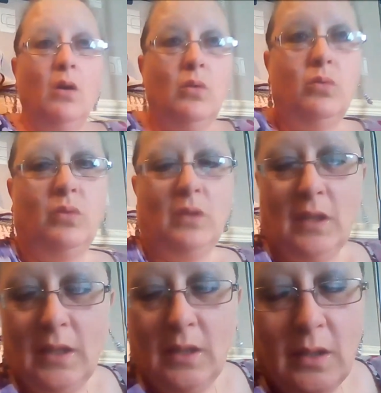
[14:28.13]
Oh,
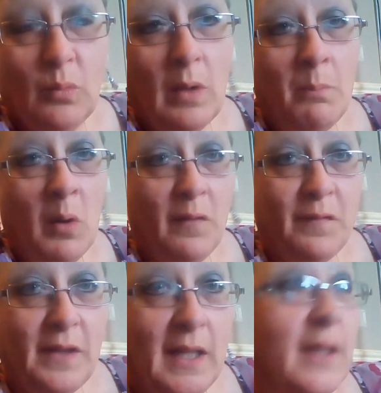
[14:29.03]
one
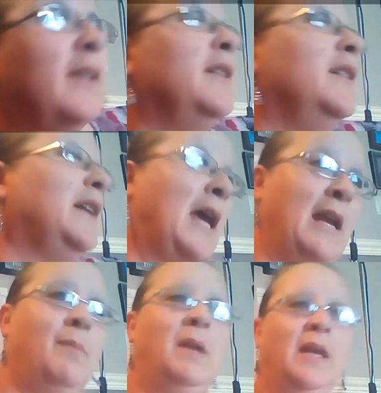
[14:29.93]
more thing,
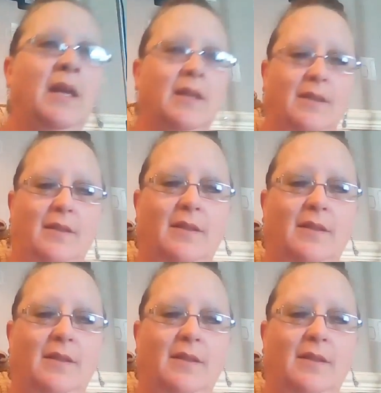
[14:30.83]
Amy,